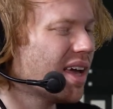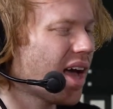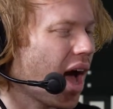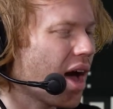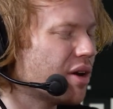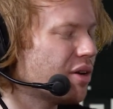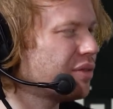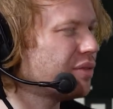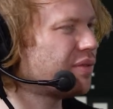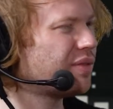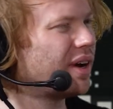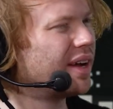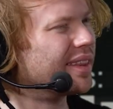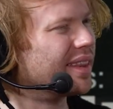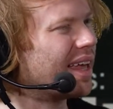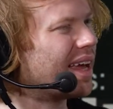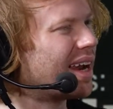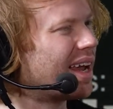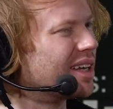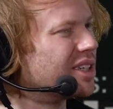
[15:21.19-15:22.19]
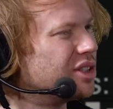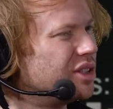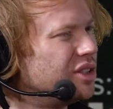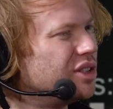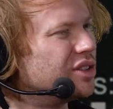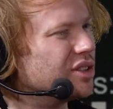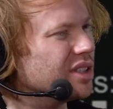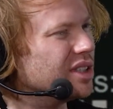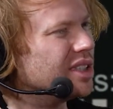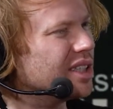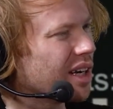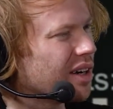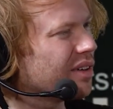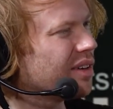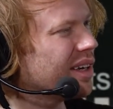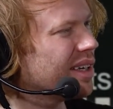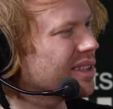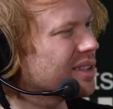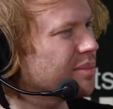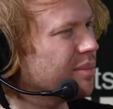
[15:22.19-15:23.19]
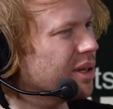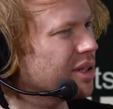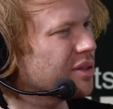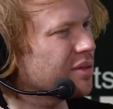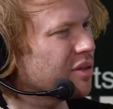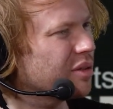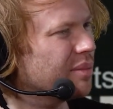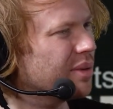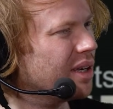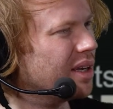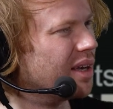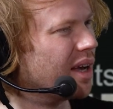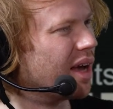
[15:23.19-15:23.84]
I don't find that actually usually generates much for me.